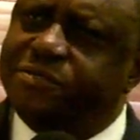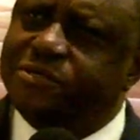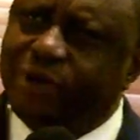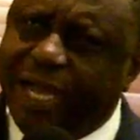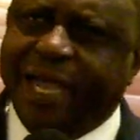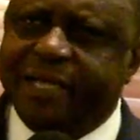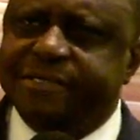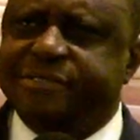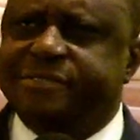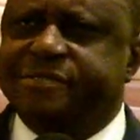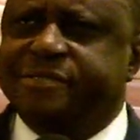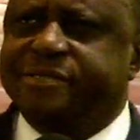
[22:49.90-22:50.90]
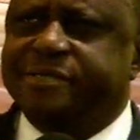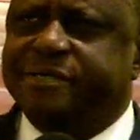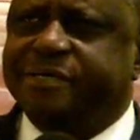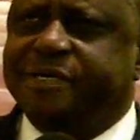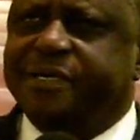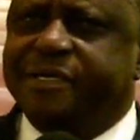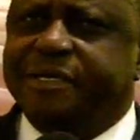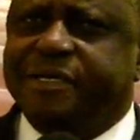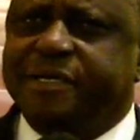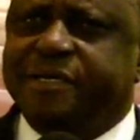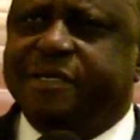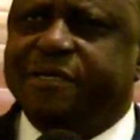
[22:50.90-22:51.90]
to ask.
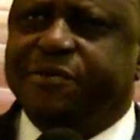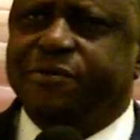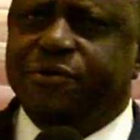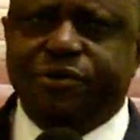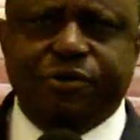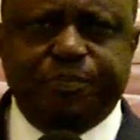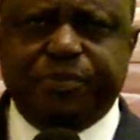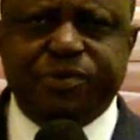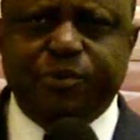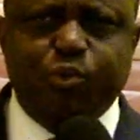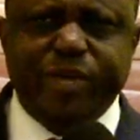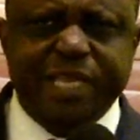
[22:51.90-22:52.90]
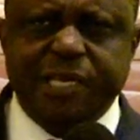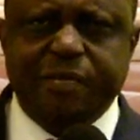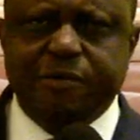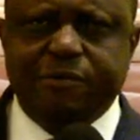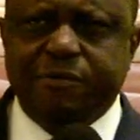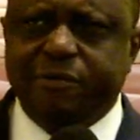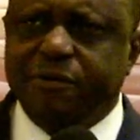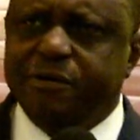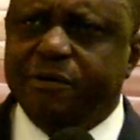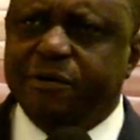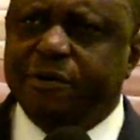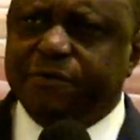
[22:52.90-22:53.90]
You know, you open the window
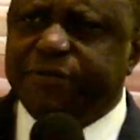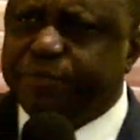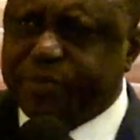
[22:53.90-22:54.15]
of